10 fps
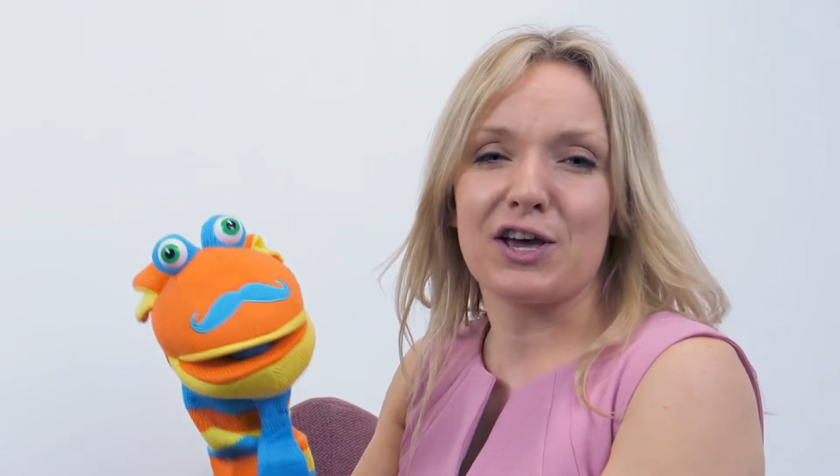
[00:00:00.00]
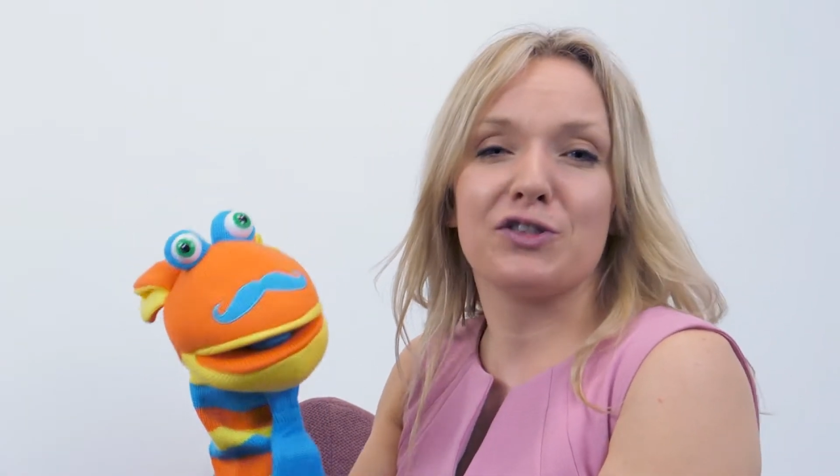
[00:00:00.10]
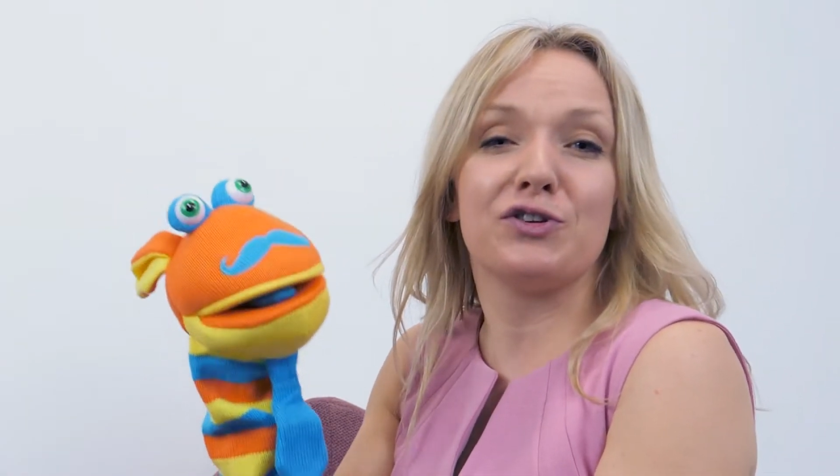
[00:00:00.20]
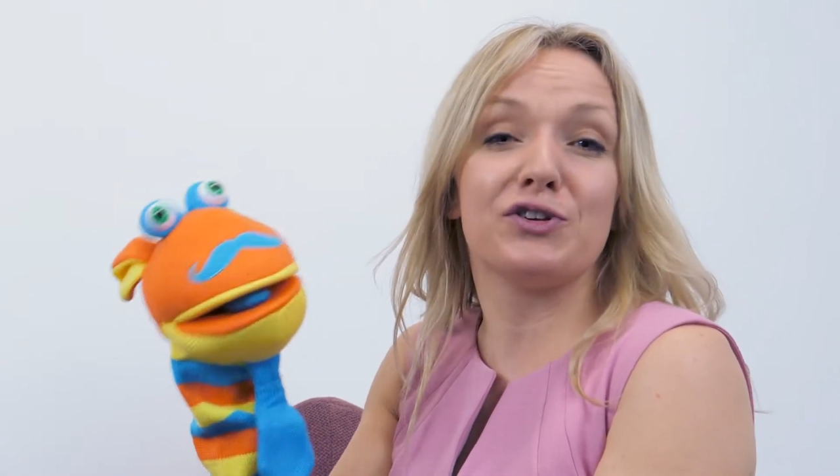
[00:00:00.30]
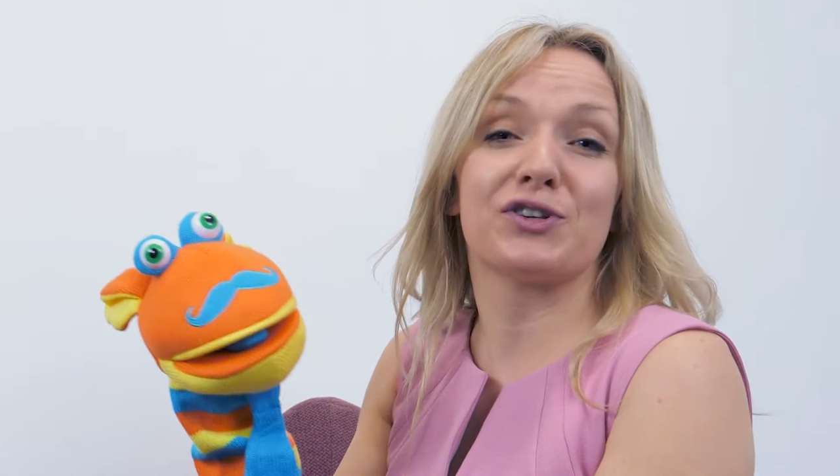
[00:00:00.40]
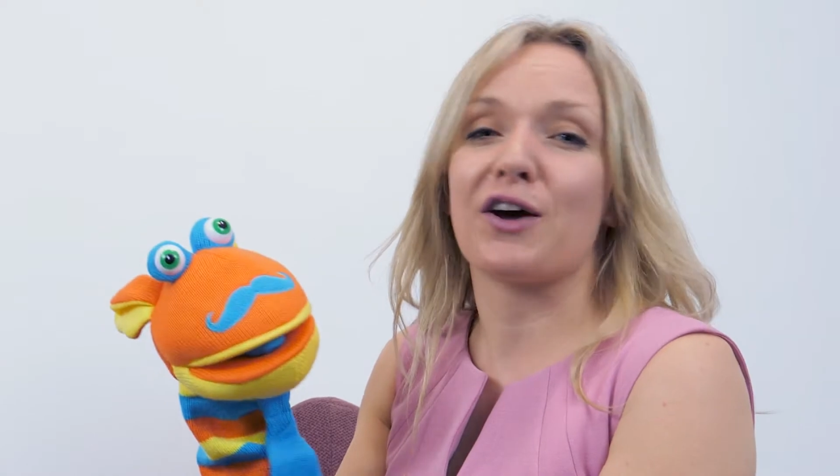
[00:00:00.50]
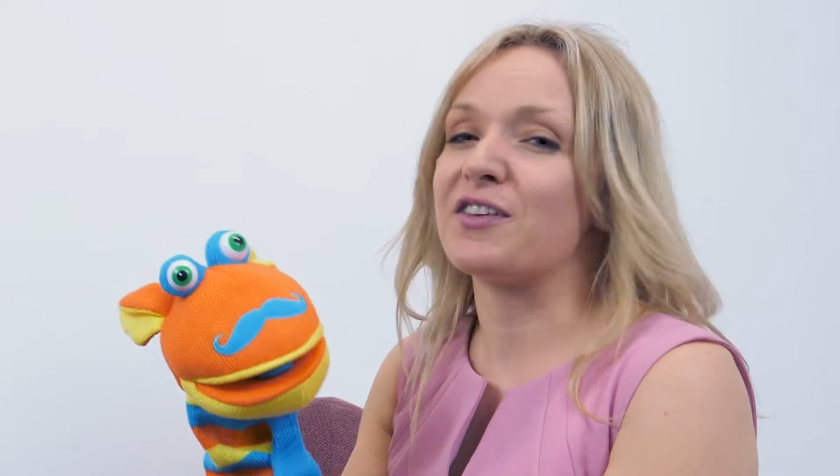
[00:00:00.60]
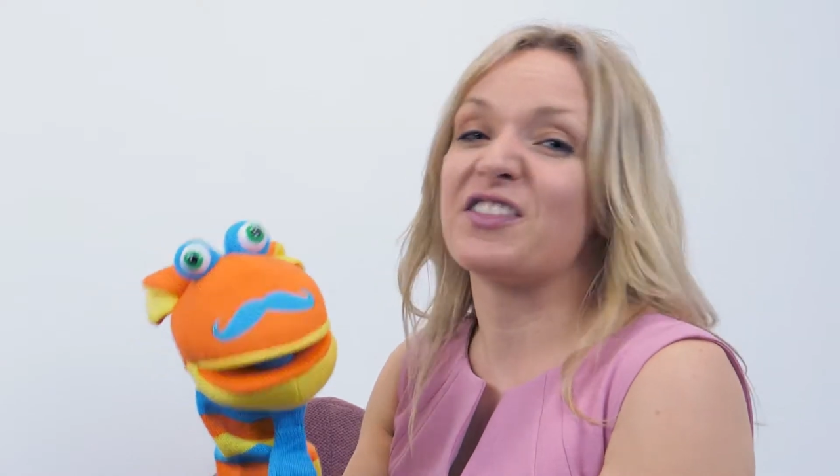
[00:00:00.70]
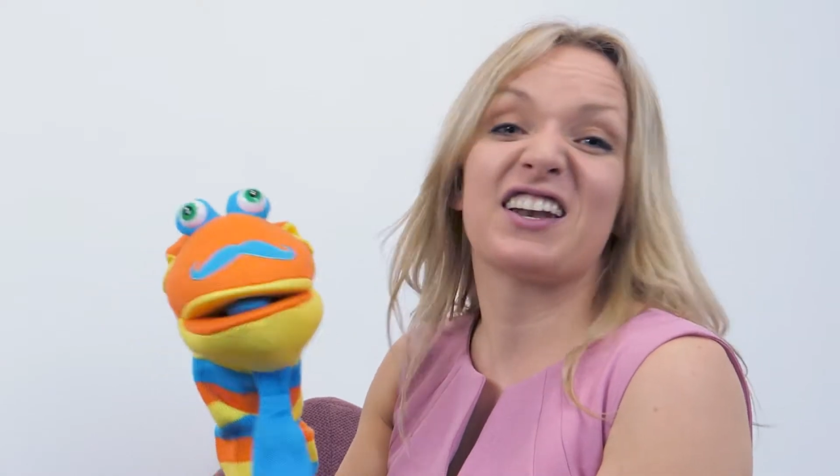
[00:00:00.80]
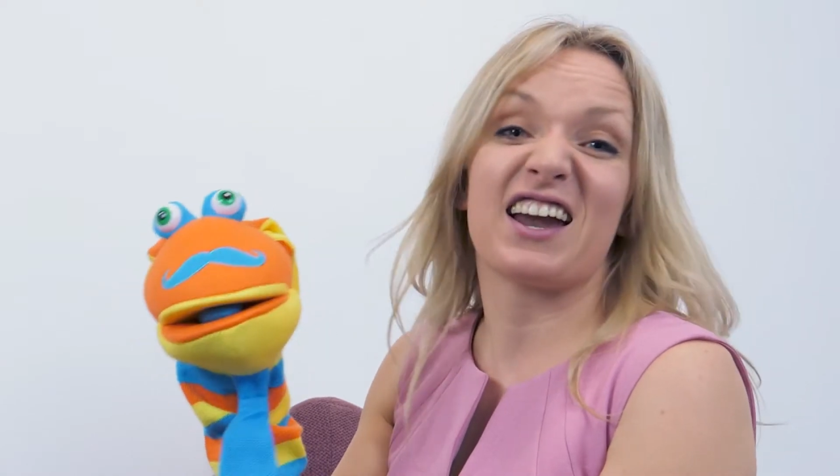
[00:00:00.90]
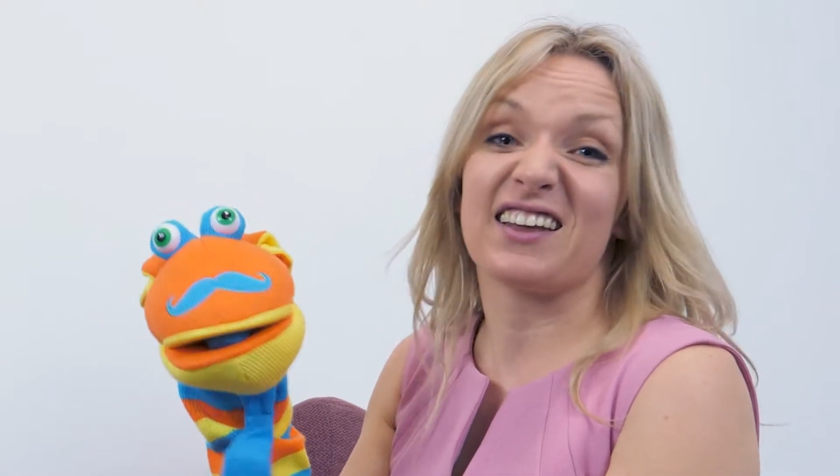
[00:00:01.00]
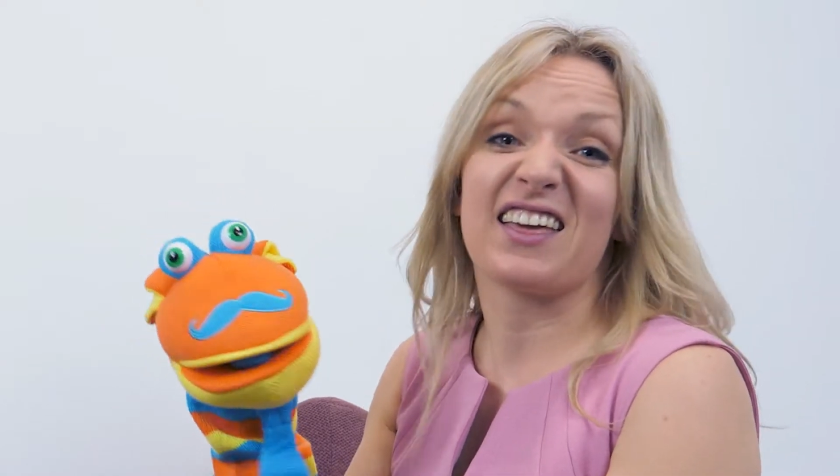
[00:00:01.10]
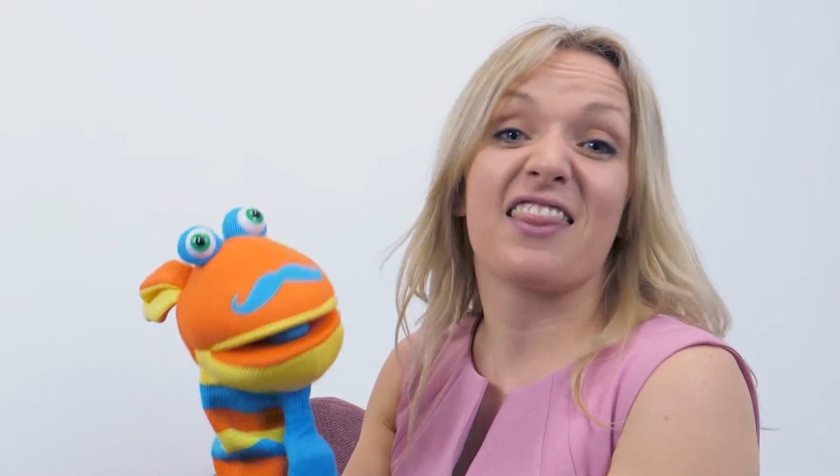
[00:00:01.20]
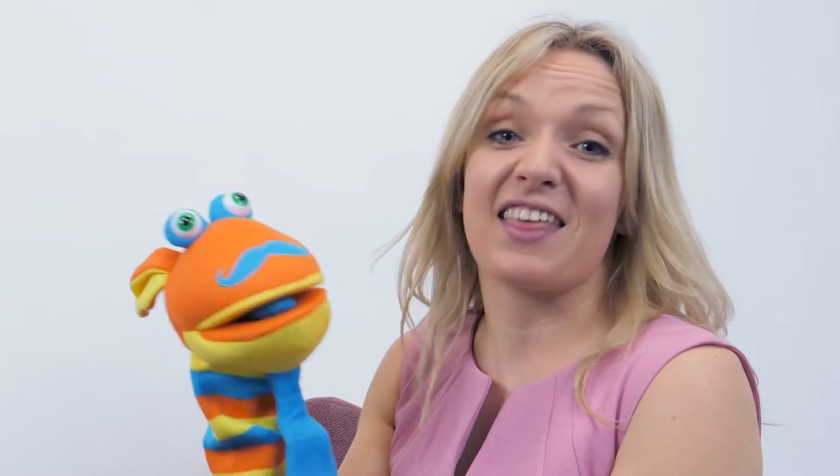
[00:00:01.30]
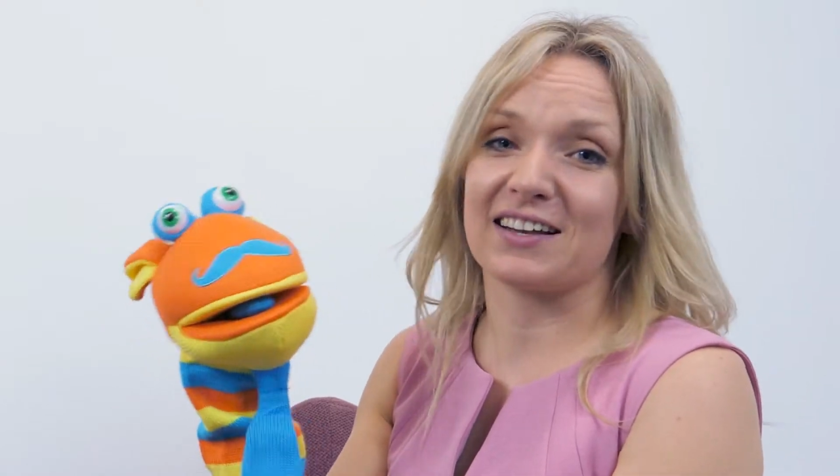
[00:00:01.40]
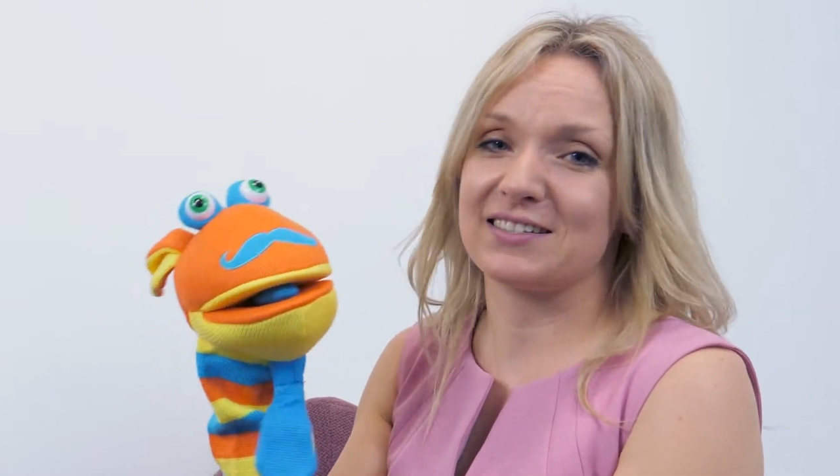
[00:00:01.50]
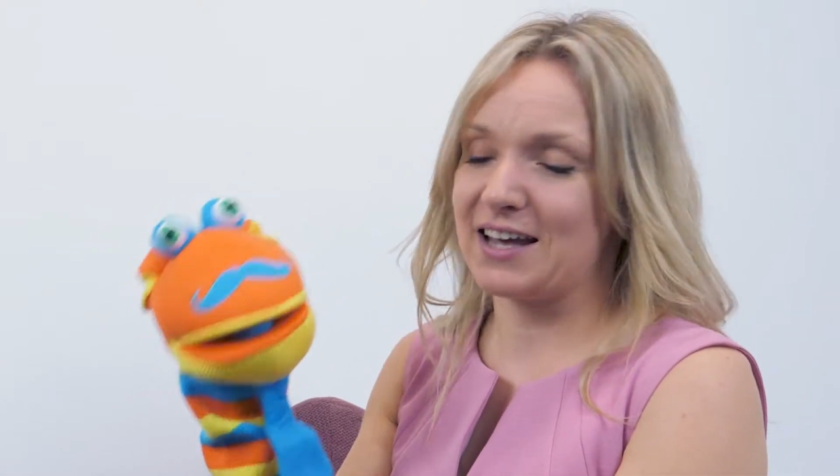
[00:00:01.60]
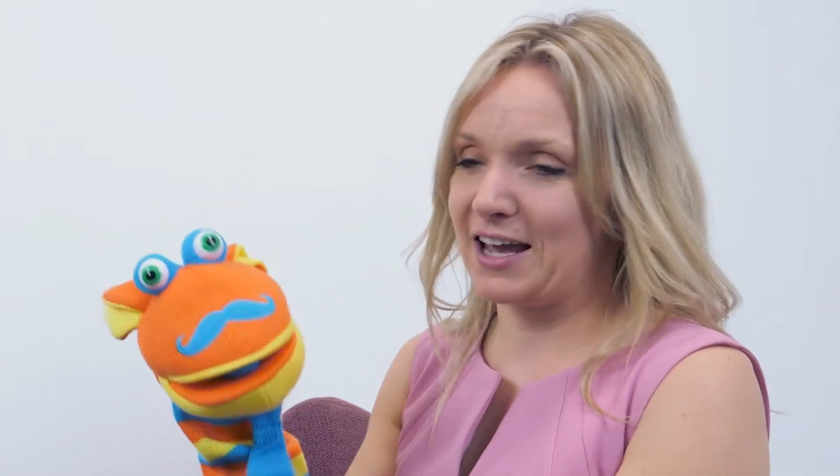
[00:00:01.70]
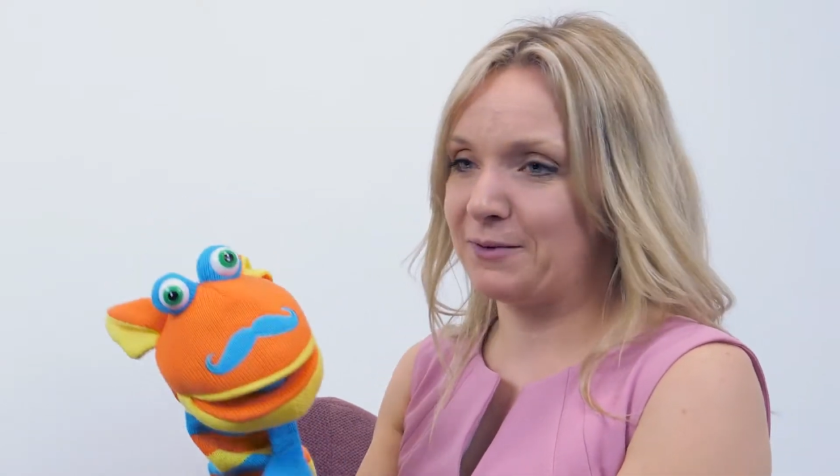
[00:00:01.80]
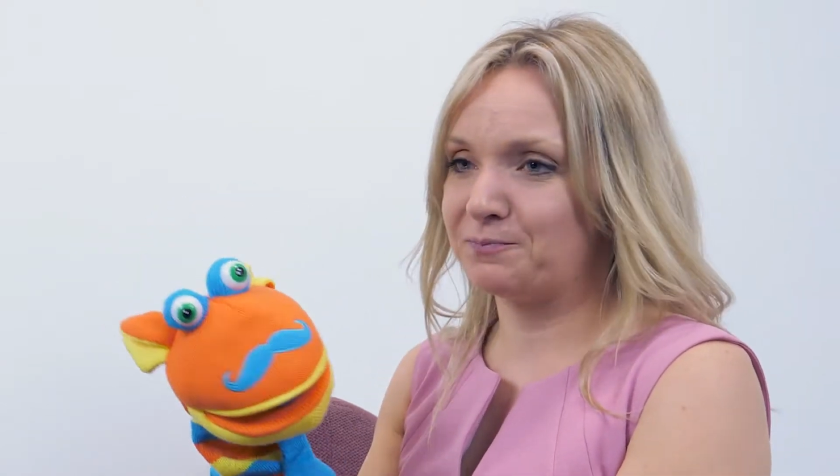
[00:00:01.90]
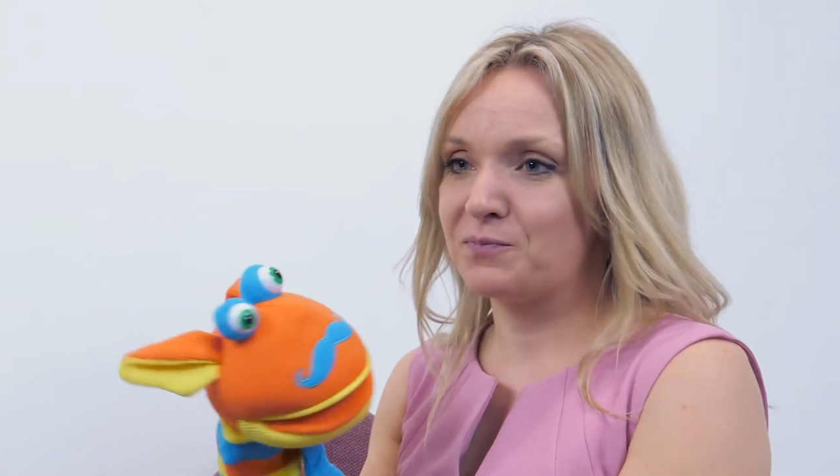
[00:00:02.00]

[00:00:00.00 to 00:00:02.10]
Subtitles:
a new sound that they're learning that day.